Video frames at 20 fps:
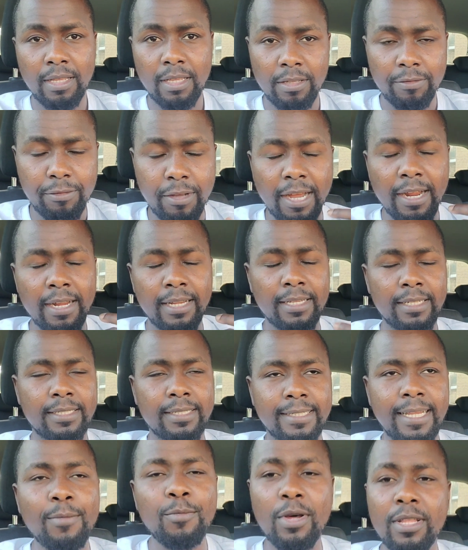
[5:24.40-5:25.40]
if you are
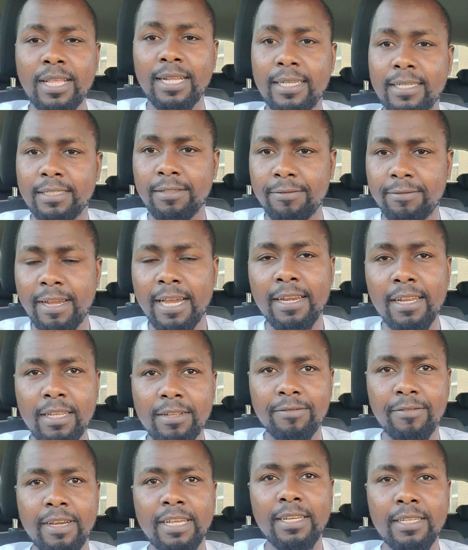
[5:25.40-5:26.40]
someone that is
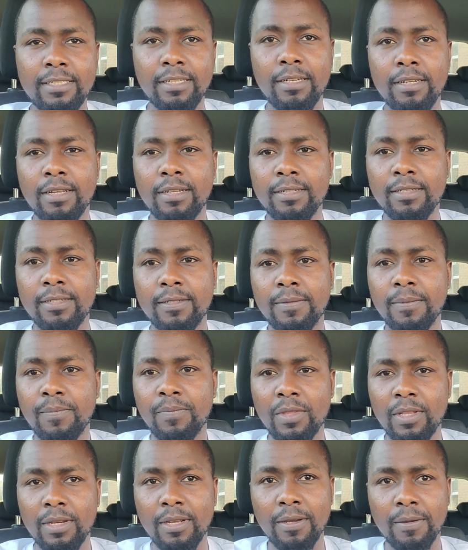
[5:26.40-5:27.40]
very very serious,
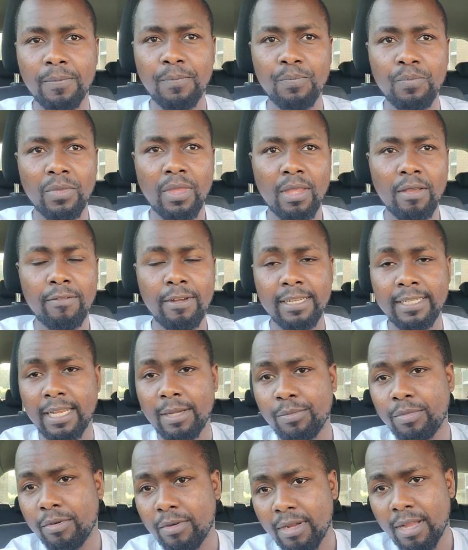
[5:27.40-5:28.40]
for
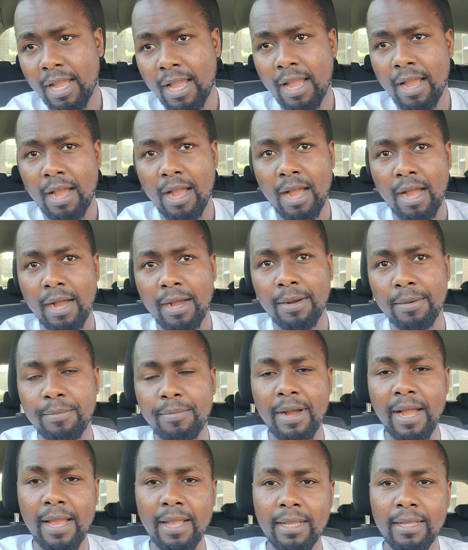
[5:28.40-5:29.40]
example,
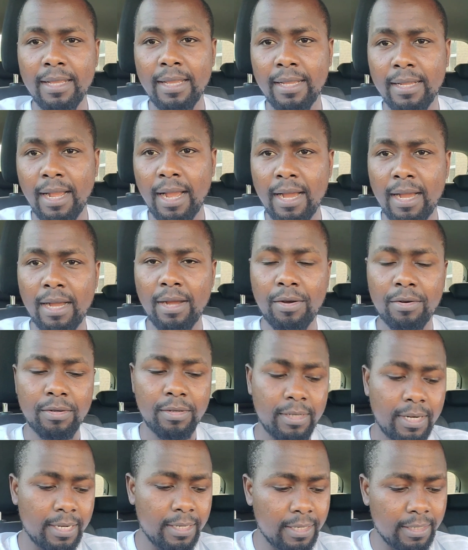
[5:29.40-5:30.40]
buying a car
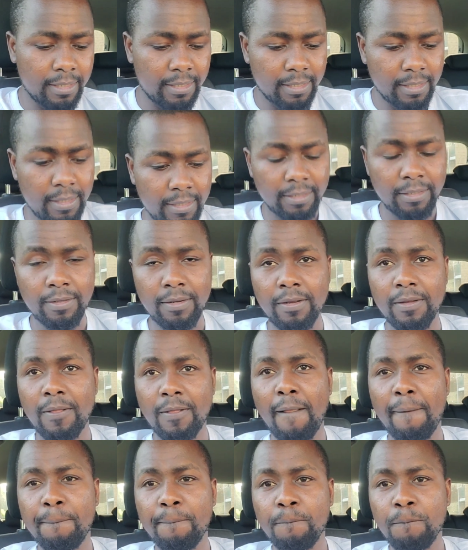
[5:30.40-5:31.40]
on credit,
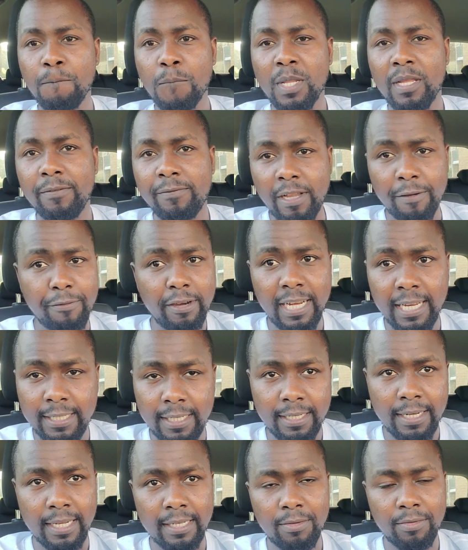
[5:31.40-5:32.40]
if you're very
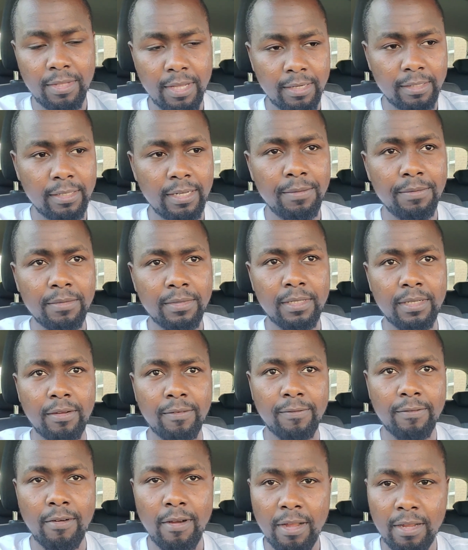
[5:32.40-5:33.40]
serious with your dreams
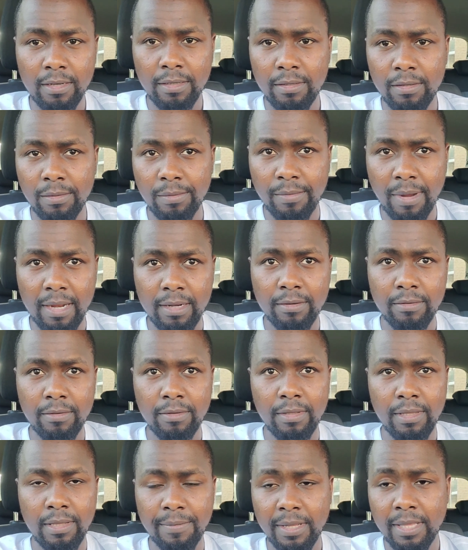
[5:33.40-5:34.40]
of going back
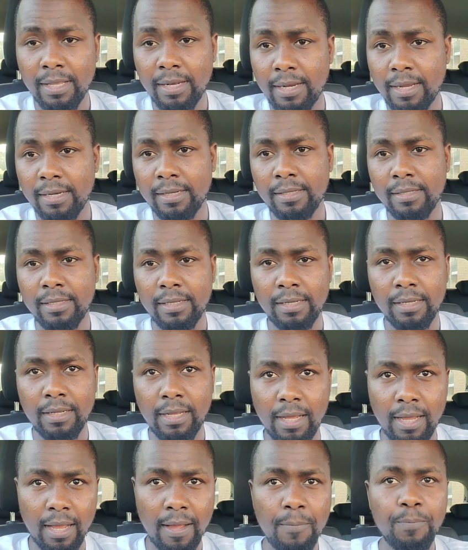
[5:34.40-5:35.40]
to the motherland,
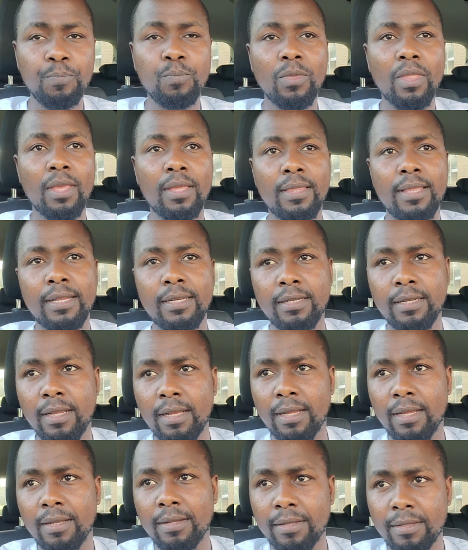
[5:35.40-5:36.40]
then
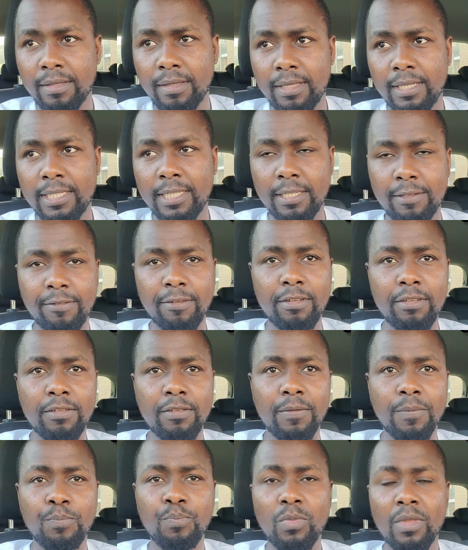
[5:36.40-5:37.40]
this is for
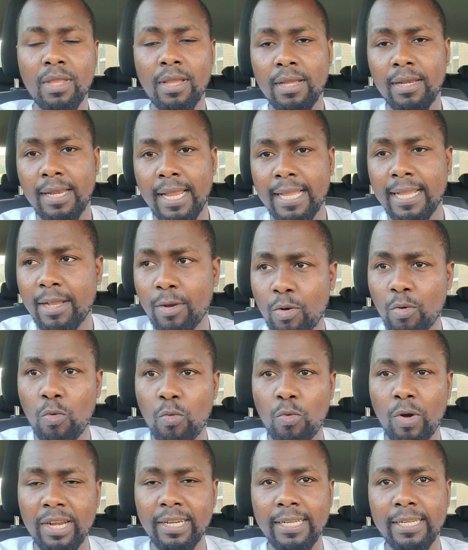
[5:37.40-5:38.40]
you. Like
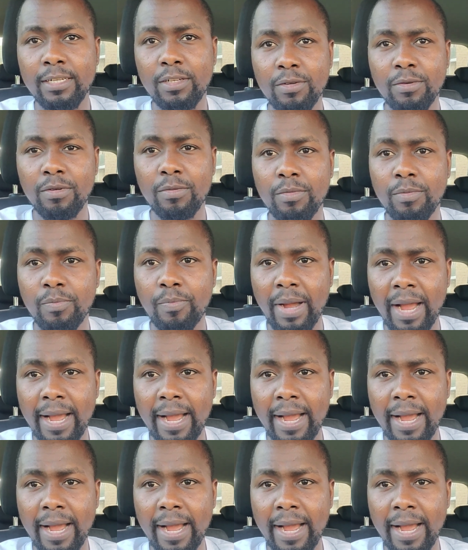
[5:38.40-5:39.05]
wanting to